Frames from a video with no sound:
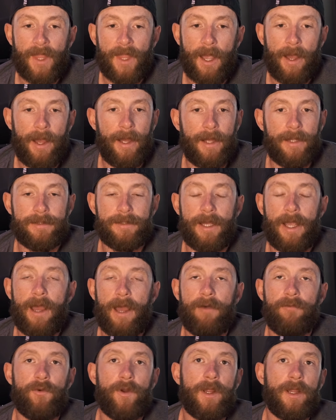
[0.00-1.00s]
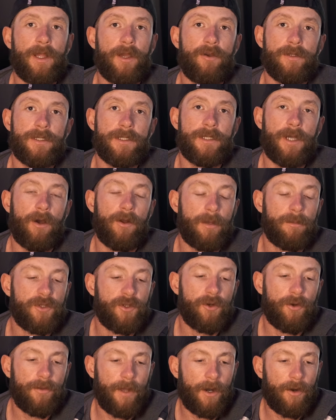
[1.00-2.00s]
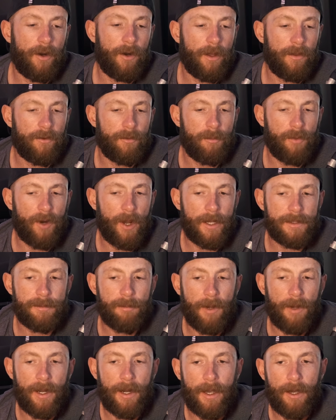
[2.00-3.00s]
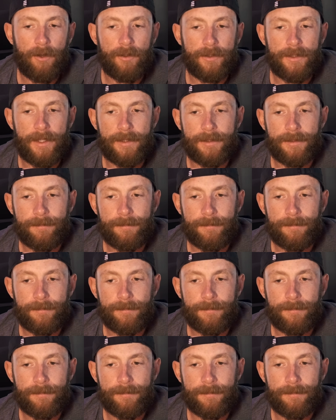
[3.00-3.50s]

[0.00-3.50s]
And they have really good sound. I'm sure there are other brands by now that